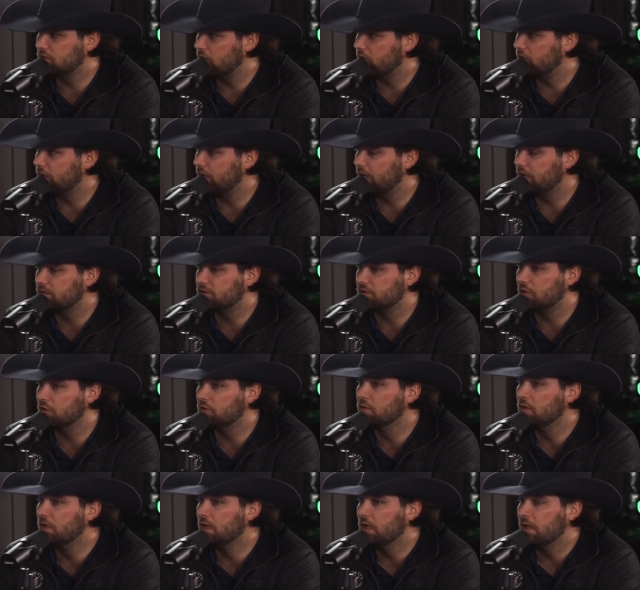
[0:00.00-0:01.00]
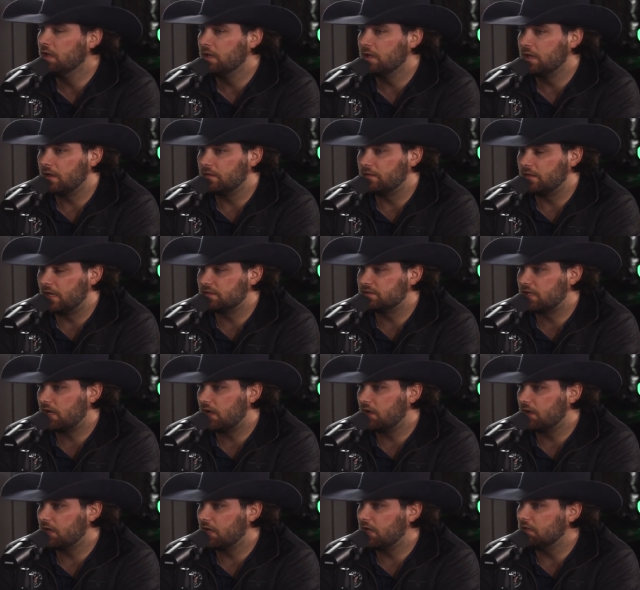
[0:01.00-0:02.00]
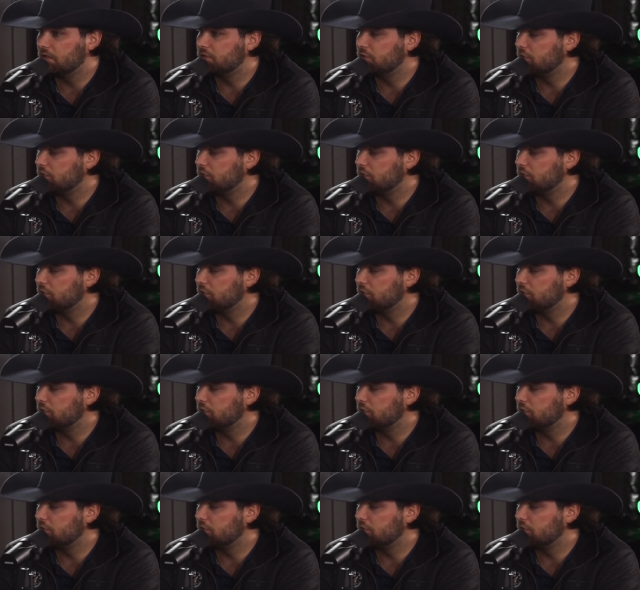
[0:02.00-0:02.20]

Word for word: and all that. So wow. that's how I got the